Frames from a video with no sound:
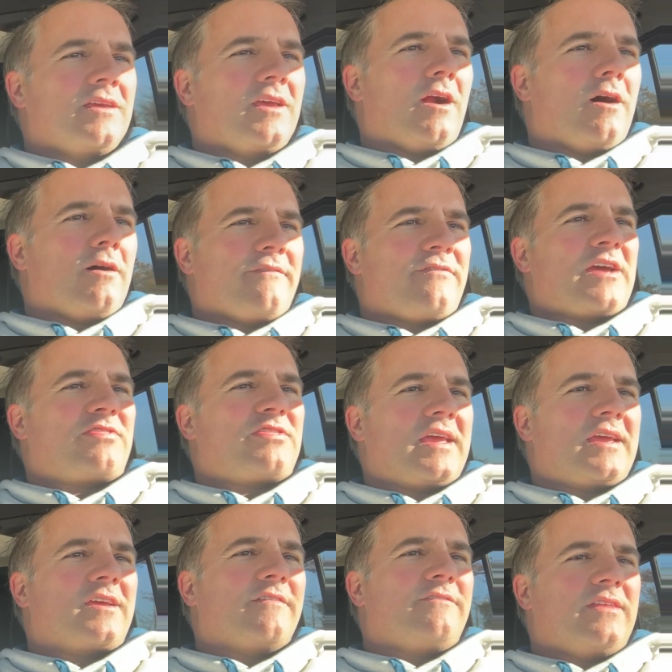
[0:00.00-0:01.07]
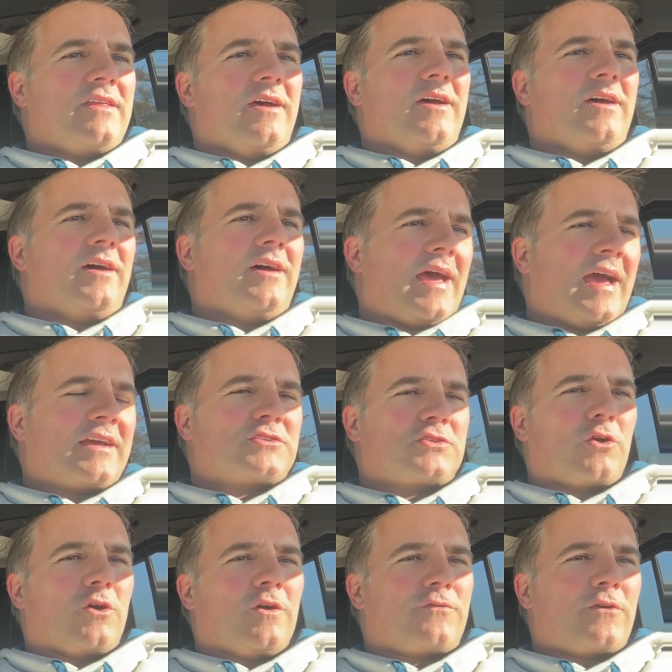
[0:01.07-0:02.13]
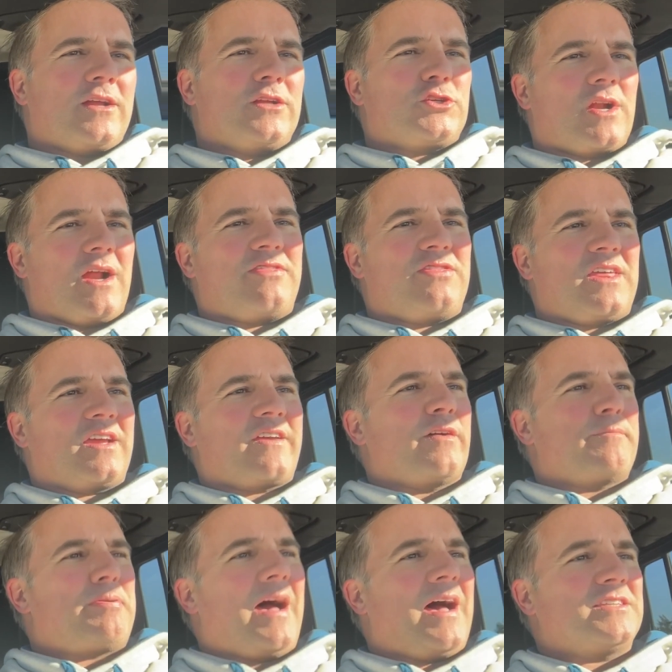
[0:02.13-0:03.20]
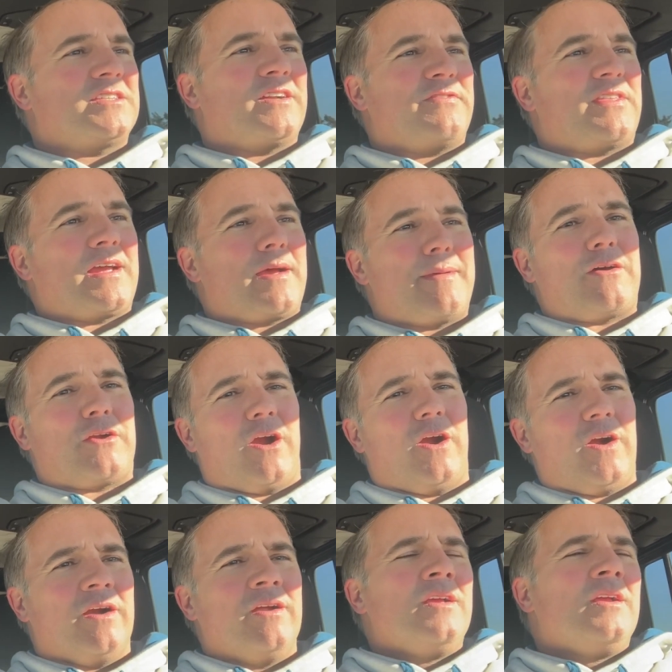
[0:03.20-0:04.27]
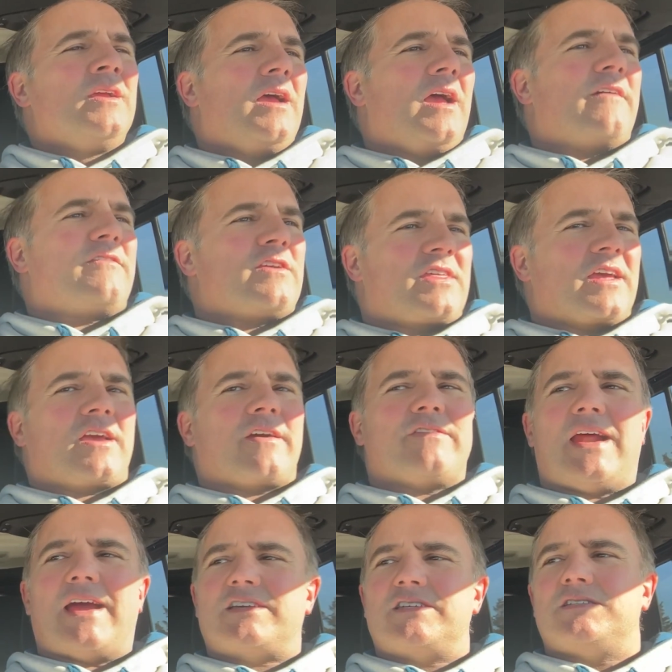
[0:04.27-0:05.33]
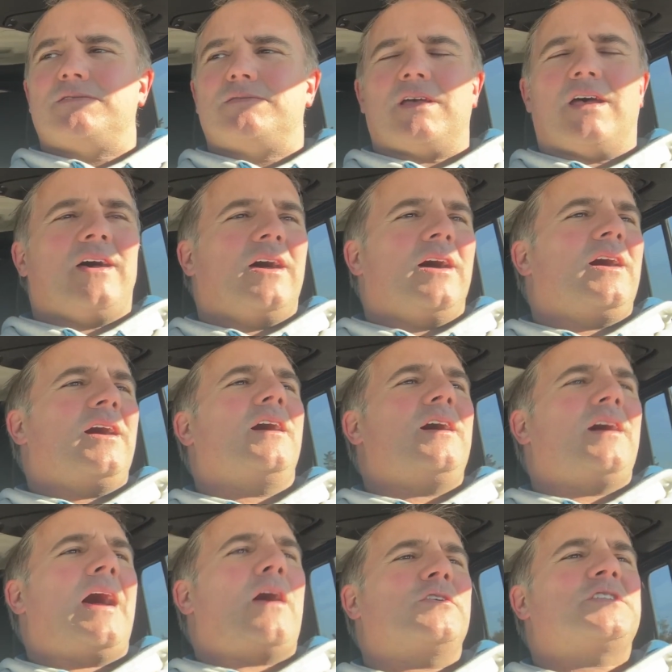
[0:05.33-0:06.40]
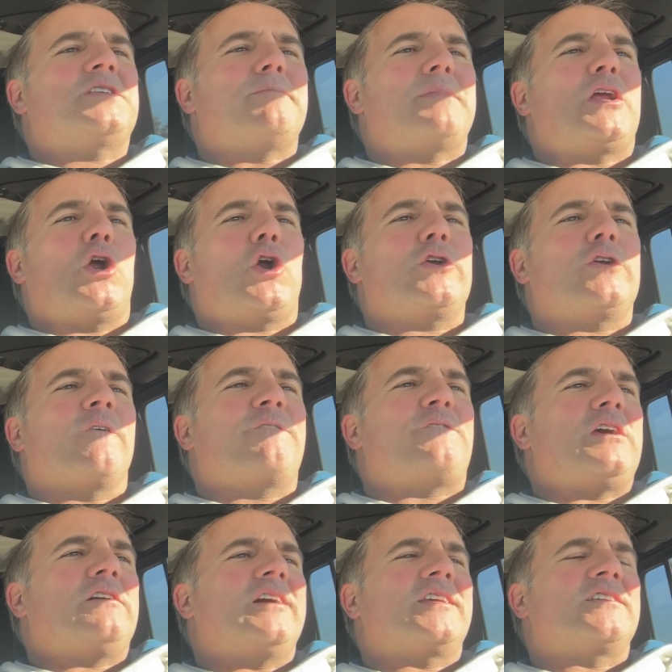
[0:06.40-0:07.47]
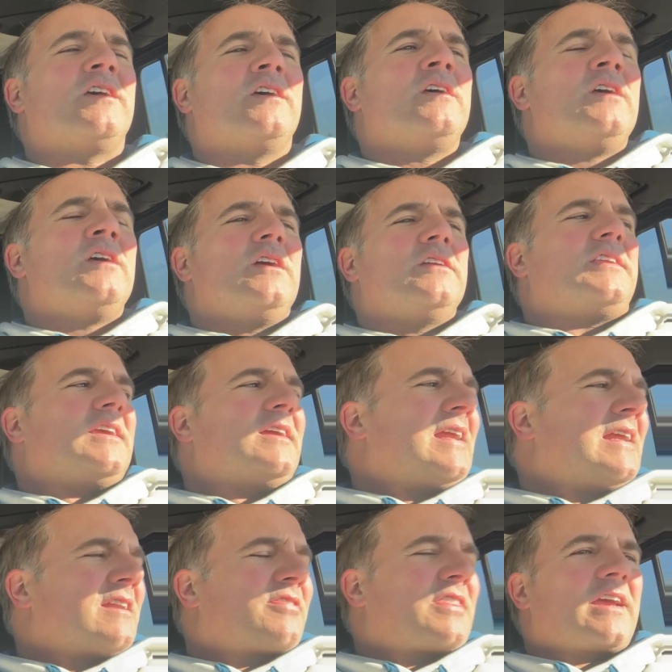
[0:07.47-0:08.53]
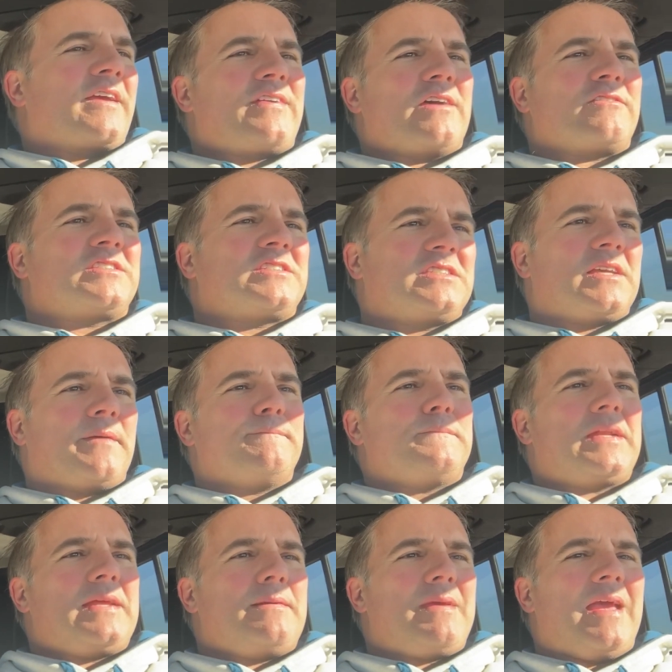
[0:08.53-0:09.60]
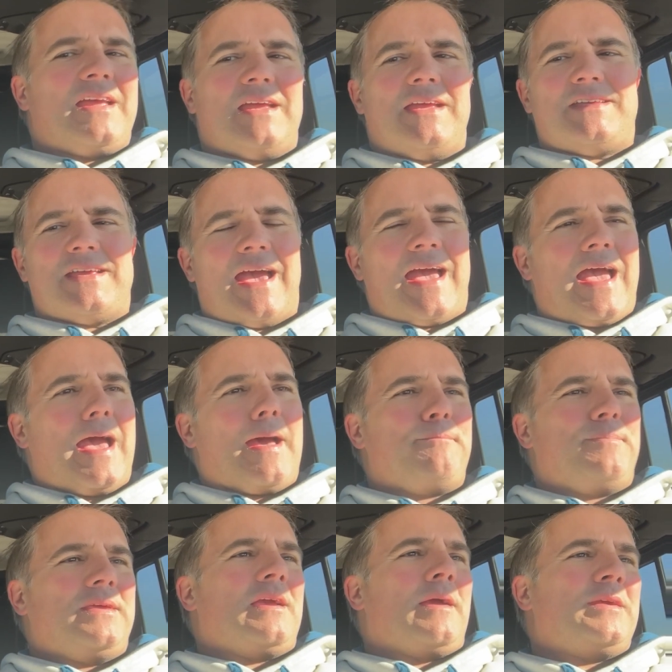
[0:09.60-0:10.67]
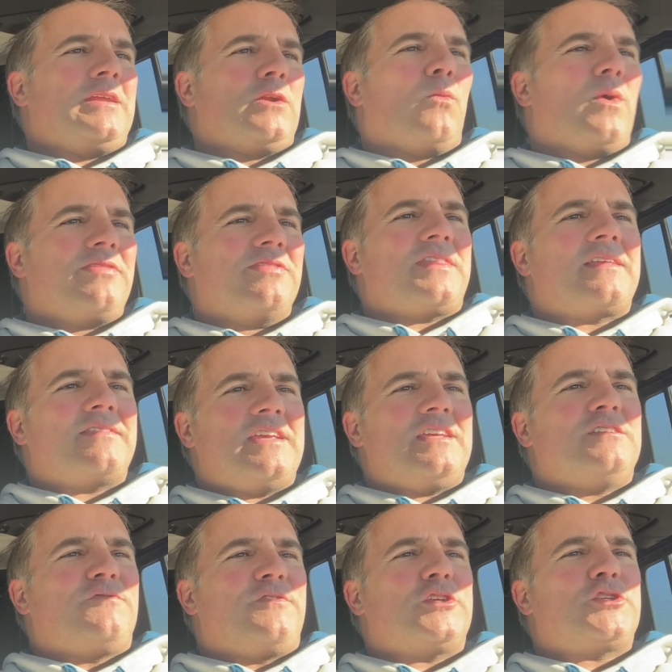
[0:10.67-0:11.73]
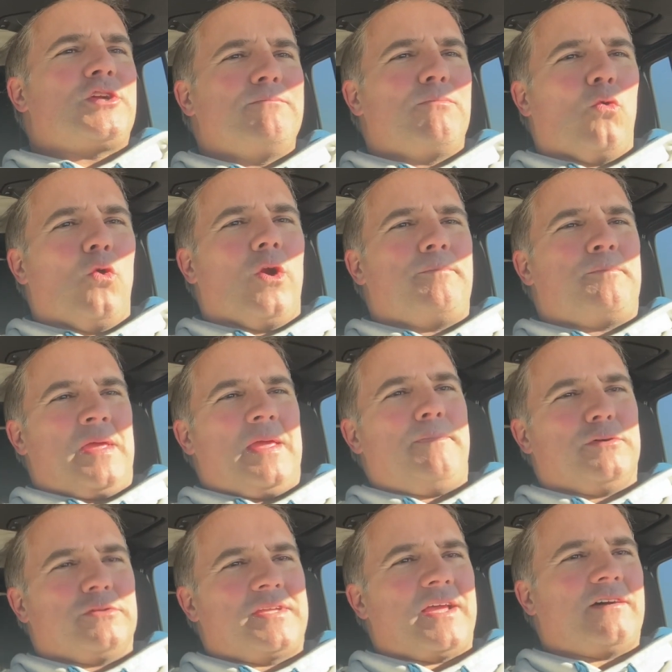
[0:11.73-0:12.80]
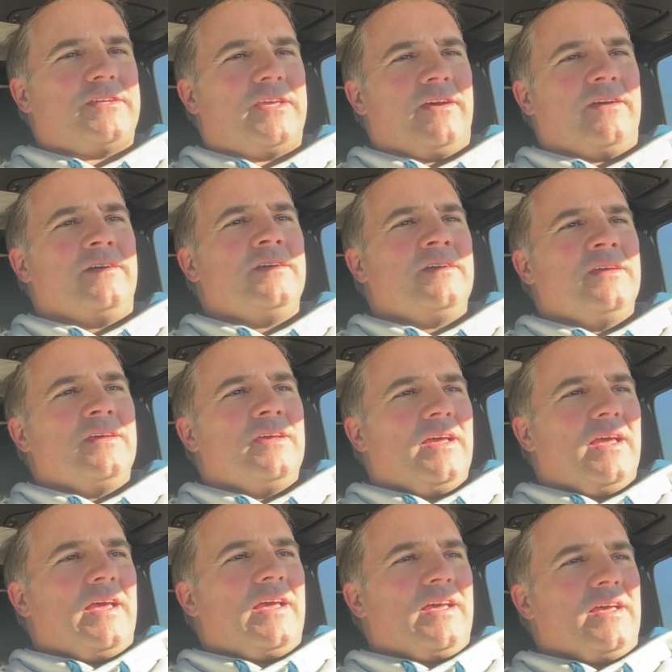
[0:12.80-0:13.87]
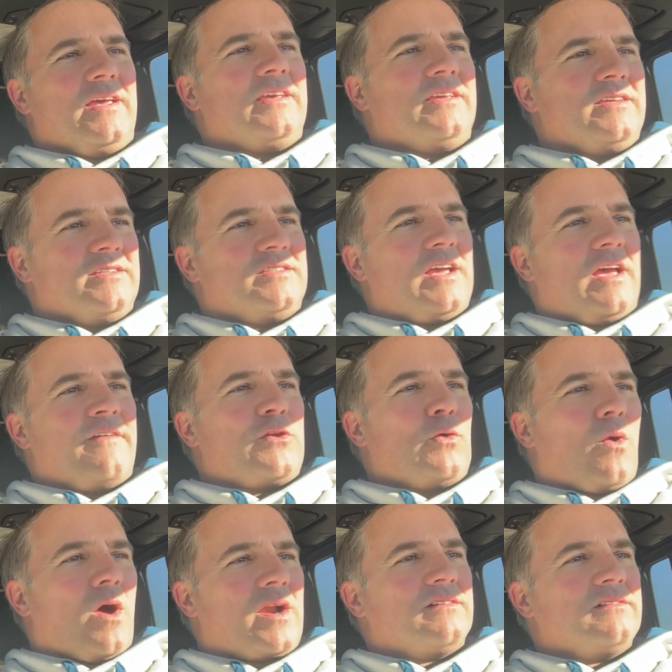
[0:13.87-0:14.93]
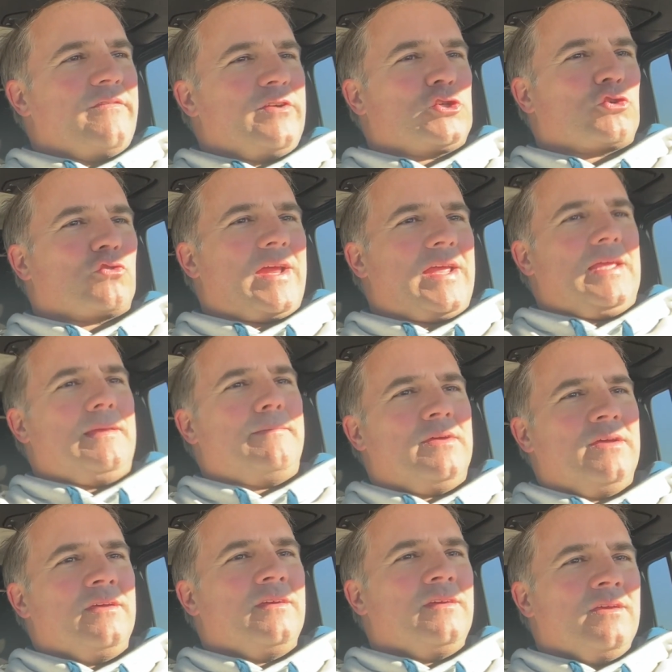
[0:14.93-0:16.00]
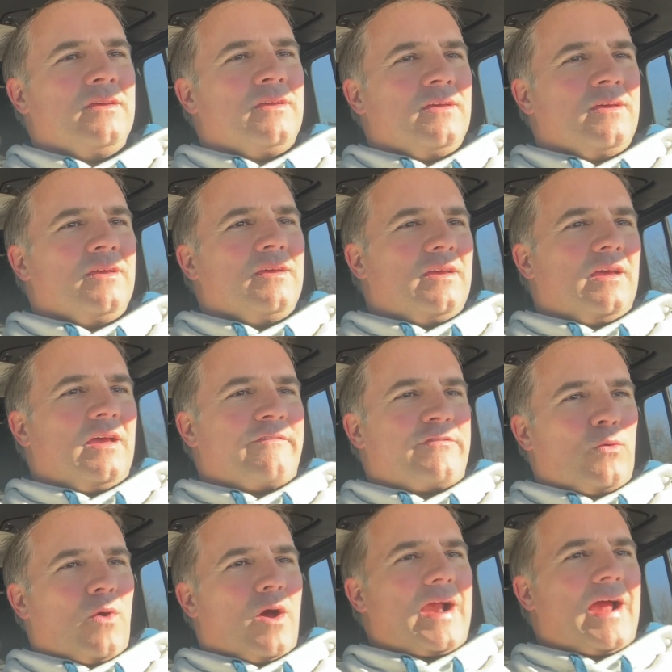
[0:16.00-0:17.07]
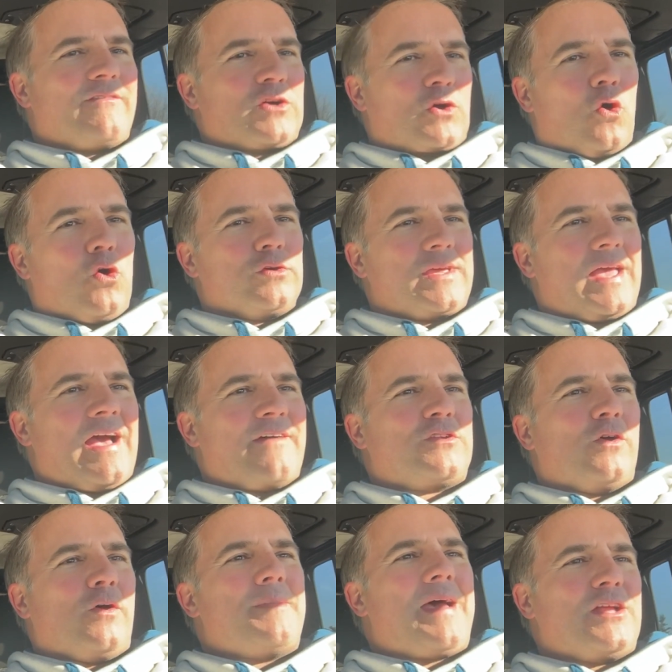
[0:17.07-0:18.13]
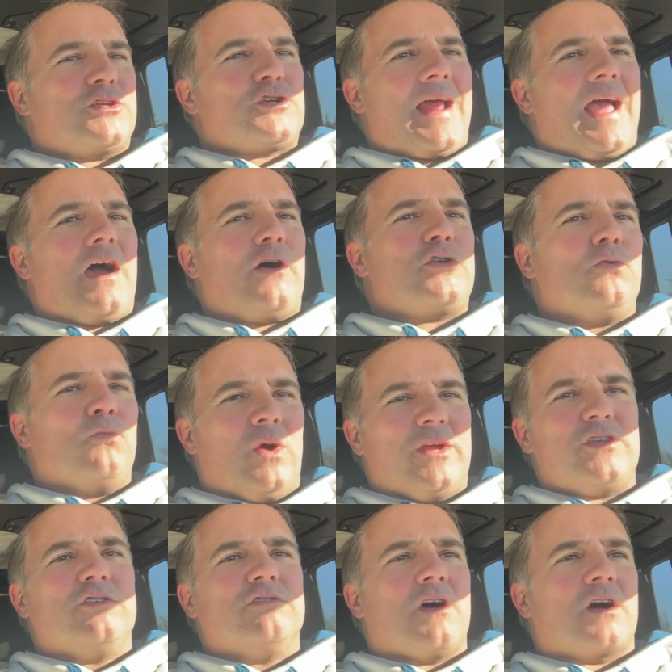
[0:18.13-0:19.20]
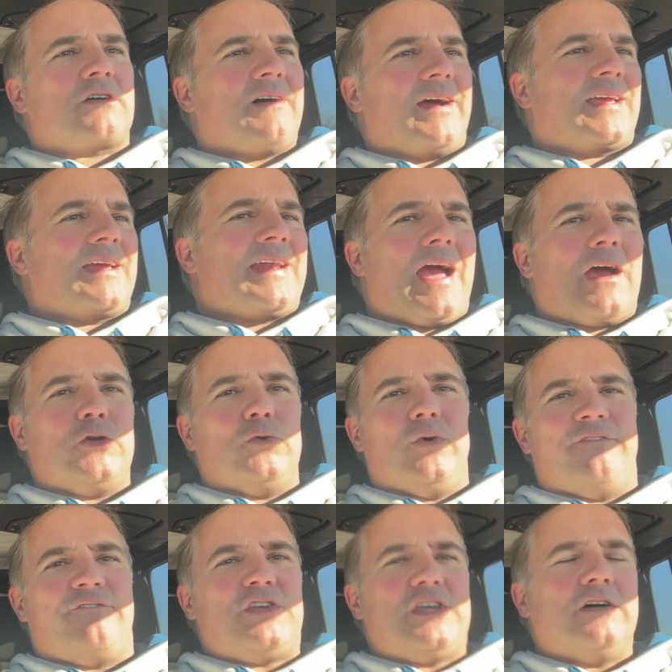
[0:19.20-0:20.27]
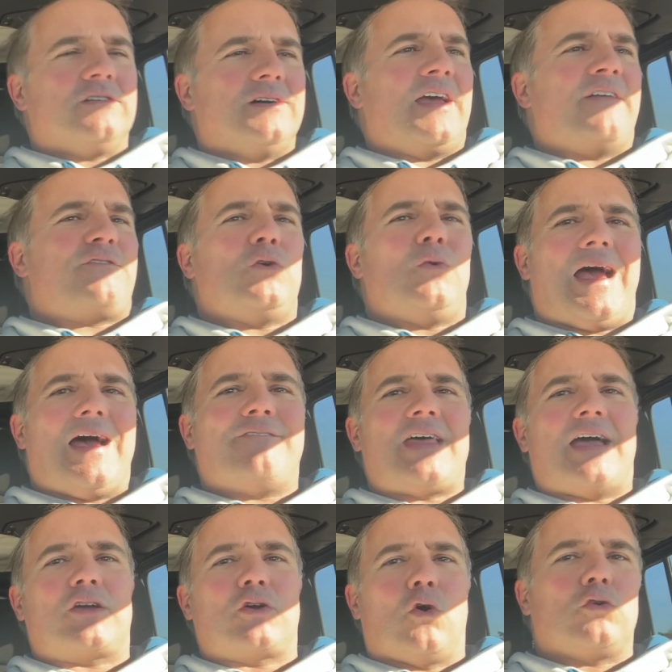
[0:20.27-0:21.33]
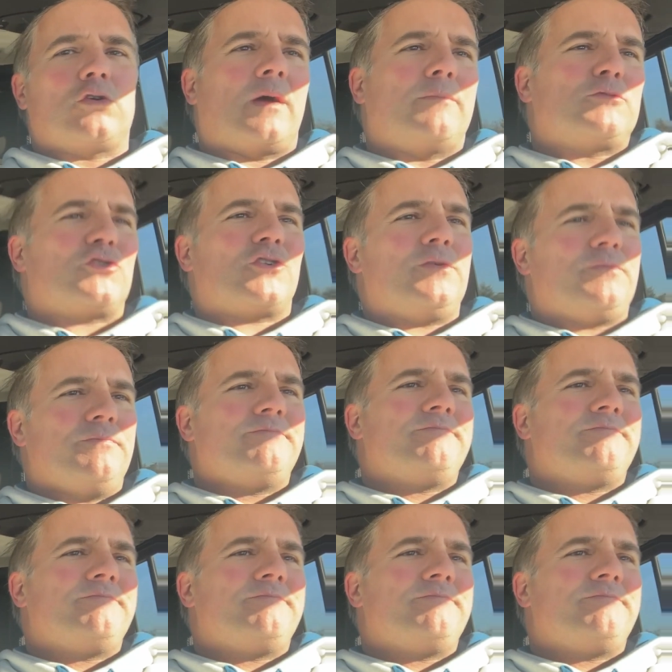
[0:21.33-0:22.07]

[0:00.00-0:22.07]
You know, if I think of the ex girlfriend, should I think of a positive thing about her? If you think of an ex, uh, how somebody hurt your feelings, do you need to think of how somebody made you happy? I mean, the one thing these vision board people tell you is if you want to live a dream, if you want to have a goal, you have to imagine how you what you look like and how you would feel if you have that goal come true.